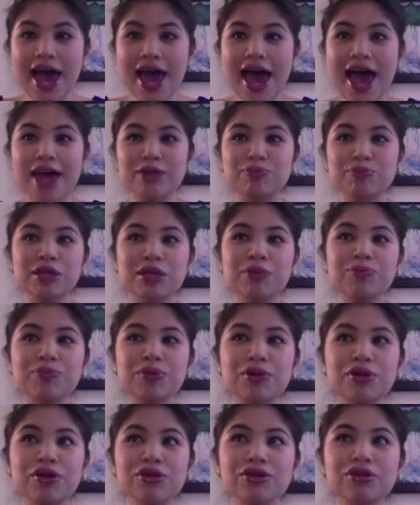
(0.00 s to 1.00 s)
And
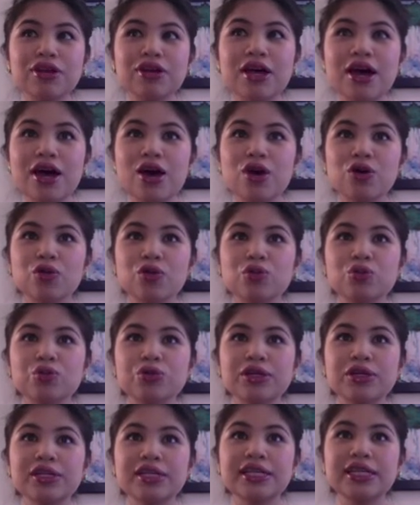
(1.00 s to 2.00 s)
people
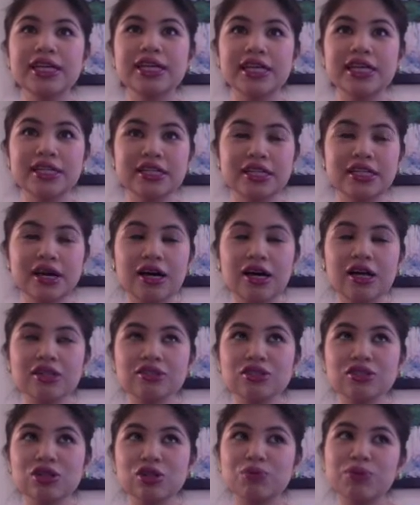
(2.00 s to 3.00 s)

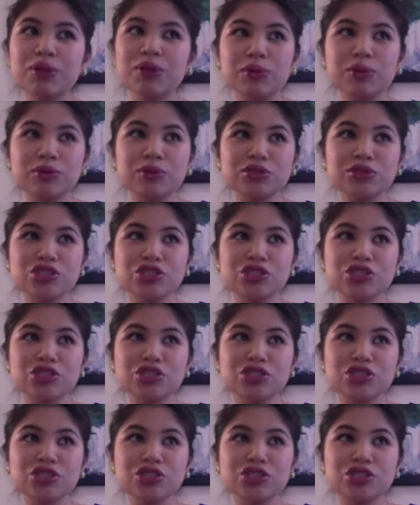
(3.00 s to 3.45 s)
were